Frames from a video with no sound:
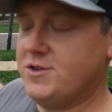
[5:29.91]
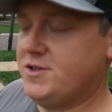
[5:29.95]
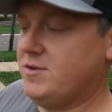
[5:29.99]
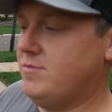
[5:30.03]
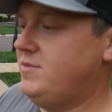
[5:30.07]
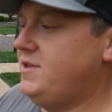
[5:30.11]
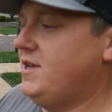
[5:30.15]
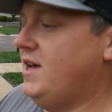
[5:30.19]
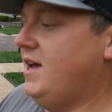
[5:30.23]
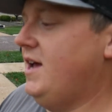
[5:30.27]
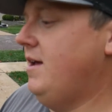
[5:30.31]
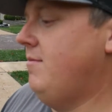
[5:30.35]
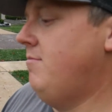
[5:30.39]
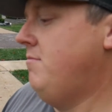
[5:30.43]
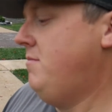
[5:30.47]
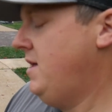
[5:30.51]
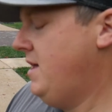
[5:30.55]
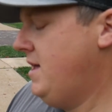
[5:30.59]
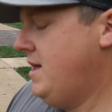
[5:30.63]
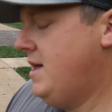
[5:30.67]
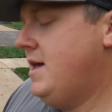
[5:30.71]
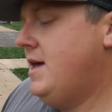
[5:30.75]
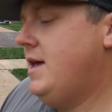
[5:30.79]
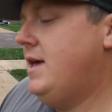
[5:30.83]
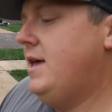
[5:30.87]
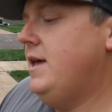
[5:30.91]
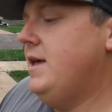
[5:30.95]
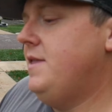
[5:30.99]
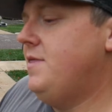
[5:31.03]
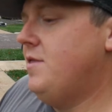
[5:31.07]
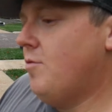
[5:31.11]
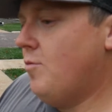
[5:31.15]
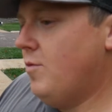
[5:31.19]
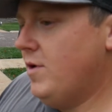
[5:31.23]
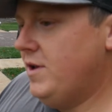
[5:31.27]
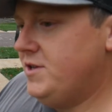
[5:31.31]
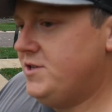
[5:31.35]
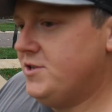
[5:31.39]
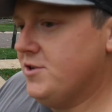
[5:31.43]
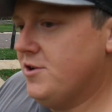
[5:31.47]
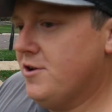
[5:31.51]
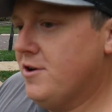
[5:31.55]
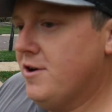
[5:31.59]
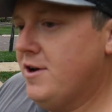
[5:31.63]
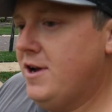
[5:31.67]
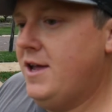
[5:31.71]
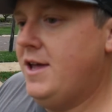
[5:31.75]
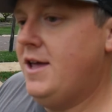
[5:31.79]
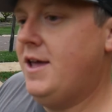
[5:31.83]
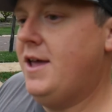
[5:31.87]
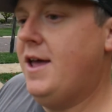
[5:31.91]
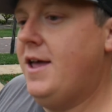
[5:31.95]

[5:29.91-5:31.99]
sometime in the winter.